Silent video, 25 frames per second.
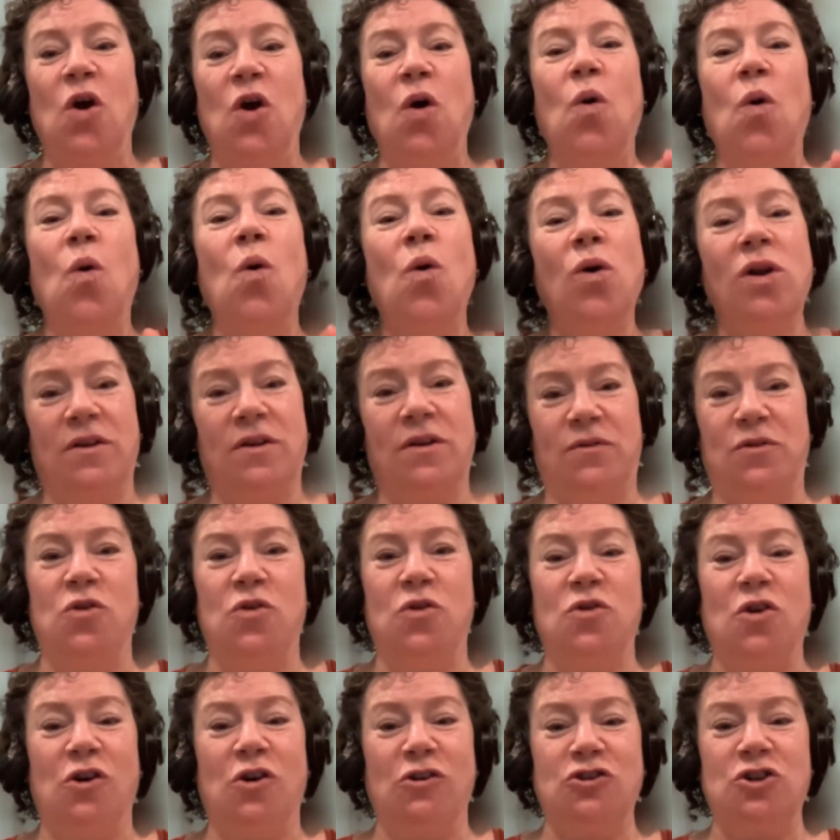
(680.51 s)
All of your
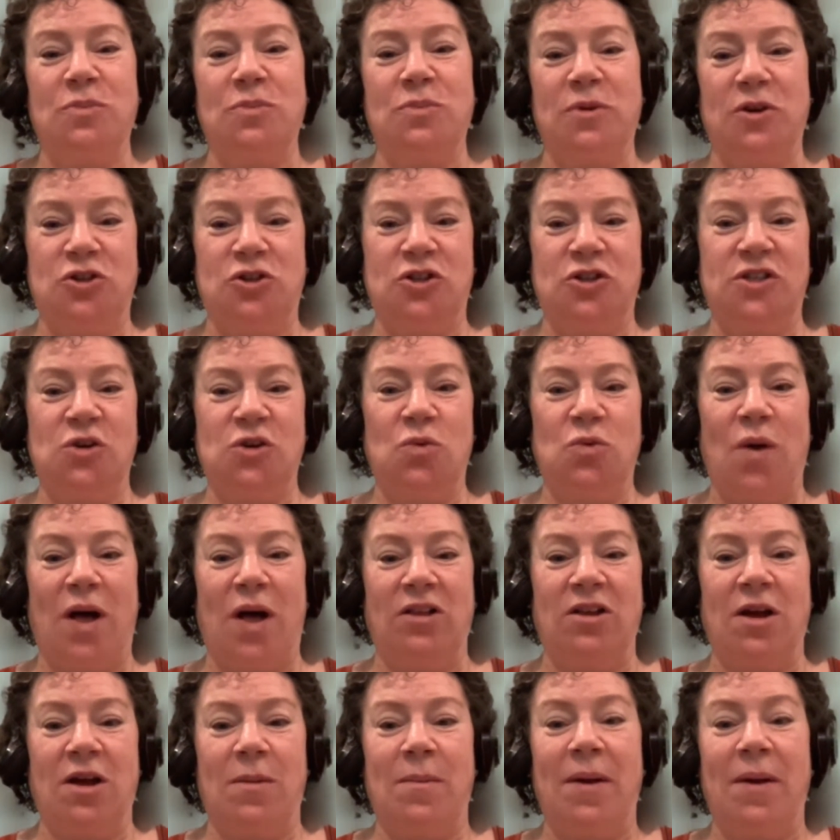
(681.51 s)
contributions are
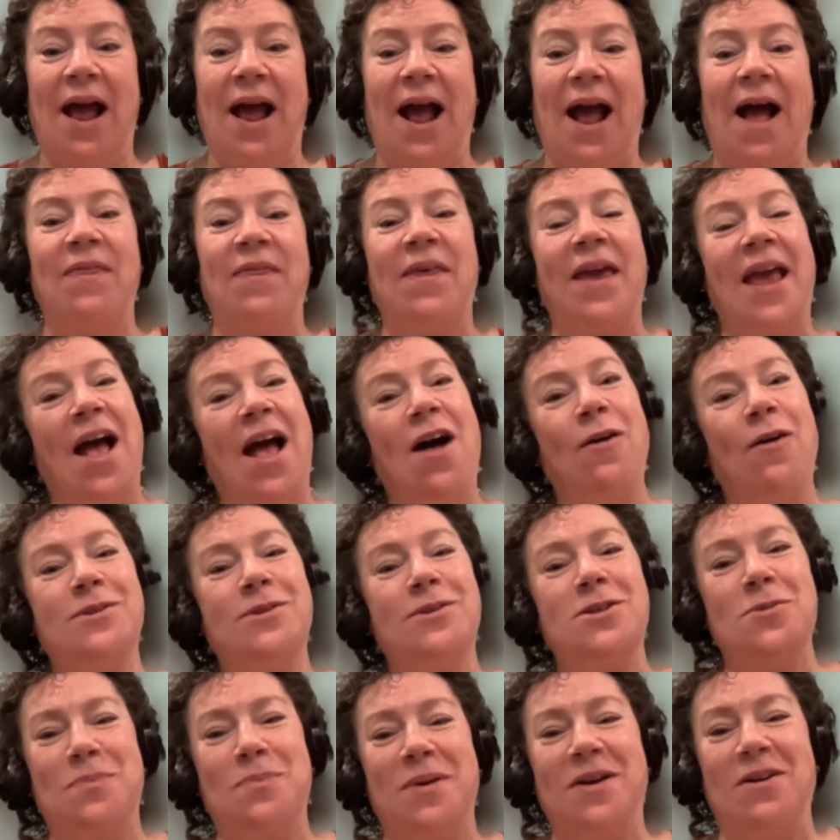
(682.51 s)
welcome and they help
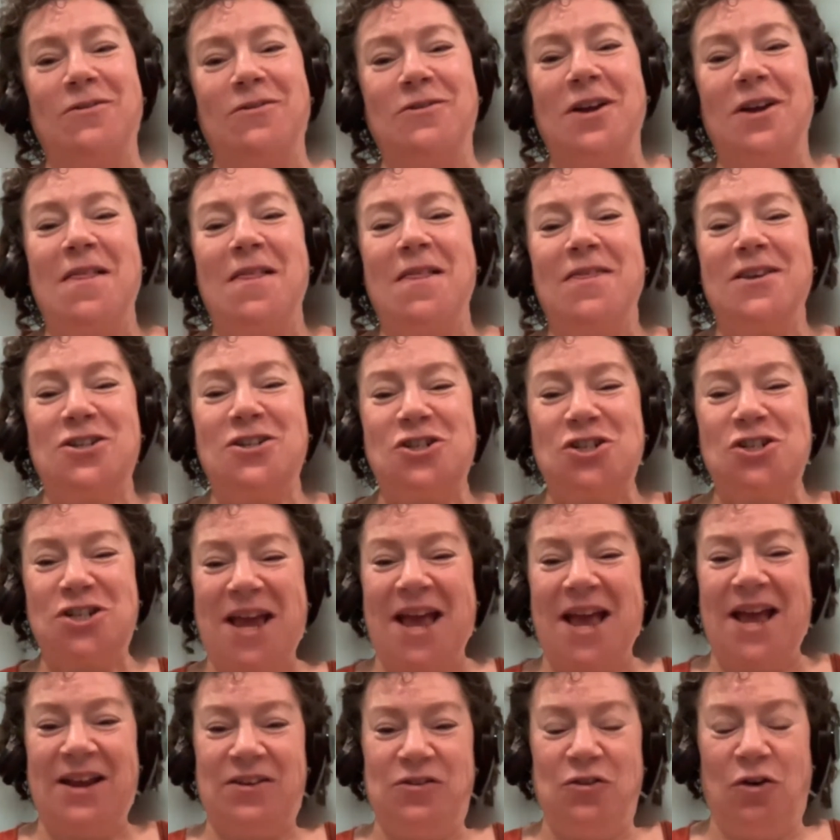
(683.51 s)
to build the
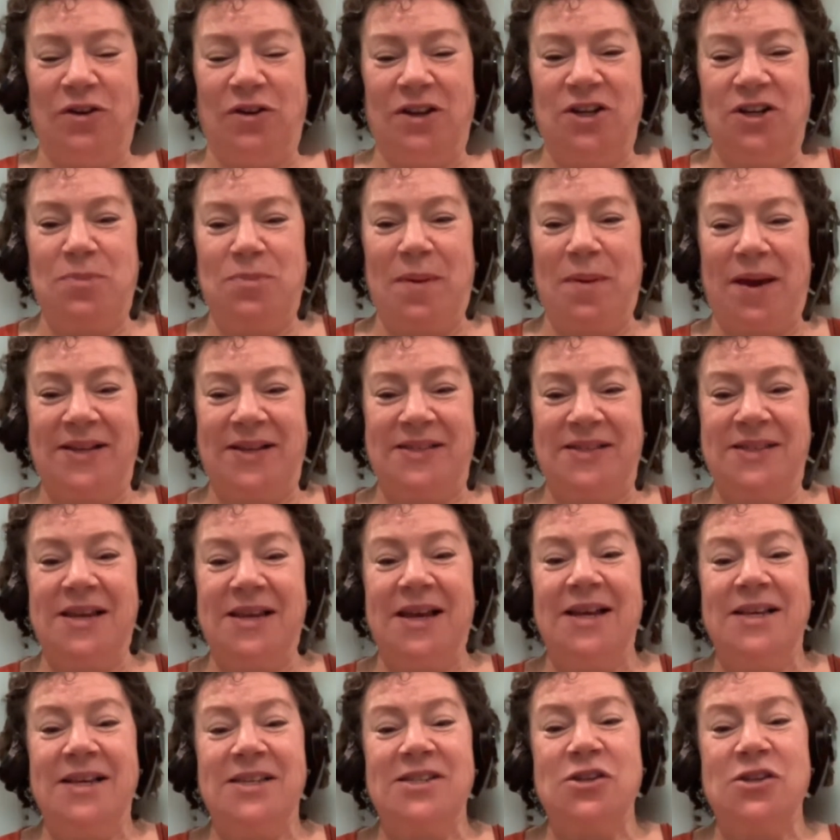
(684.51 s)
shared knowledge base.
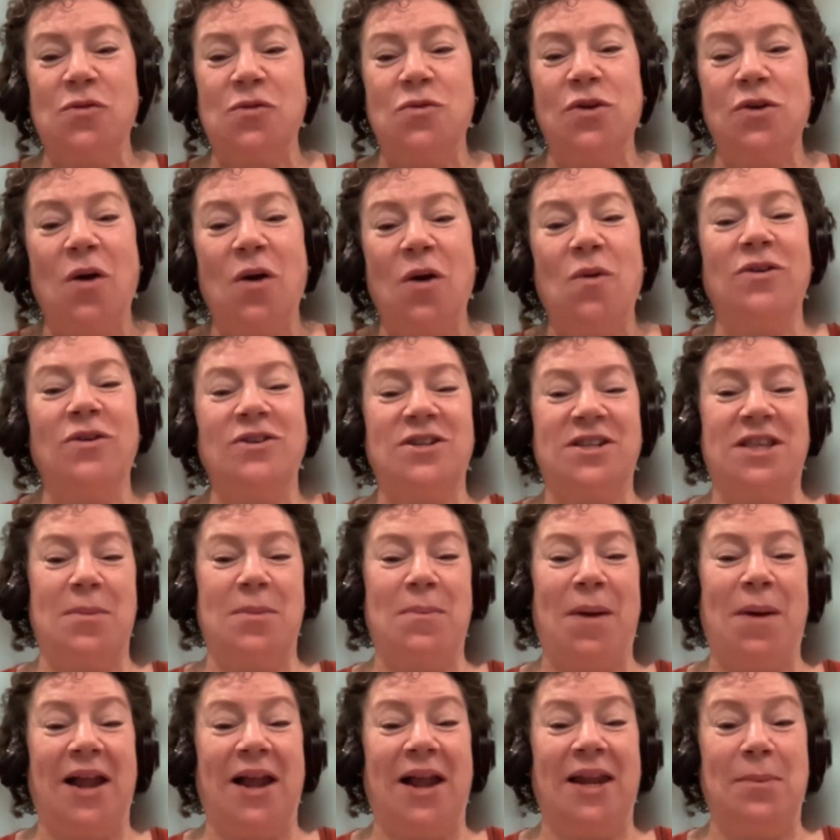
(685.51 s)
So go onto the
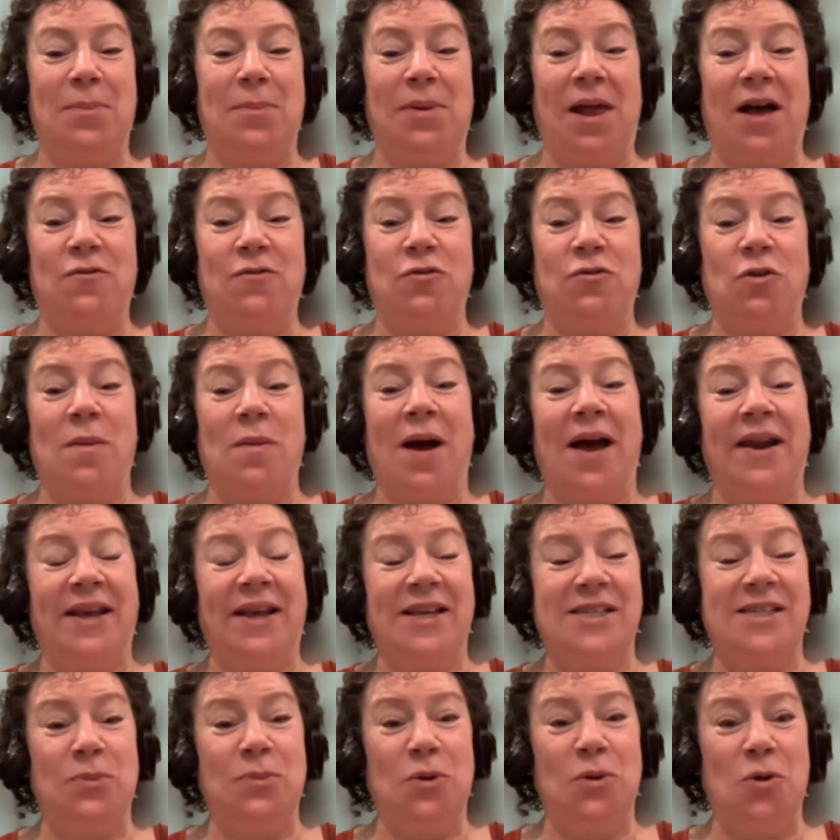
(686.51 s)
EPALE platform and
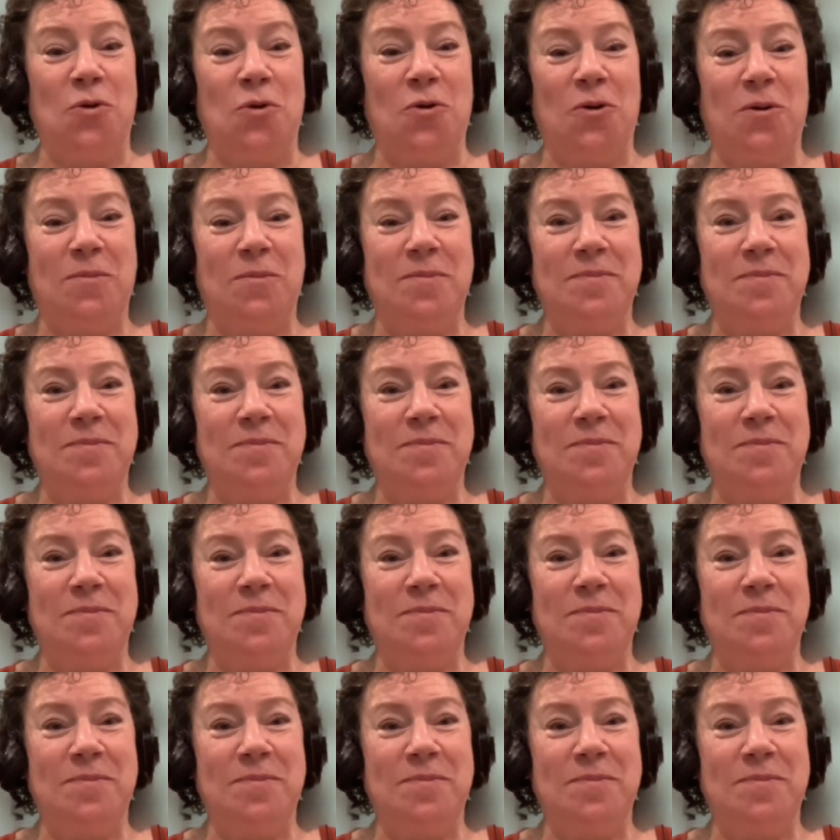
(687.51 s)
explore.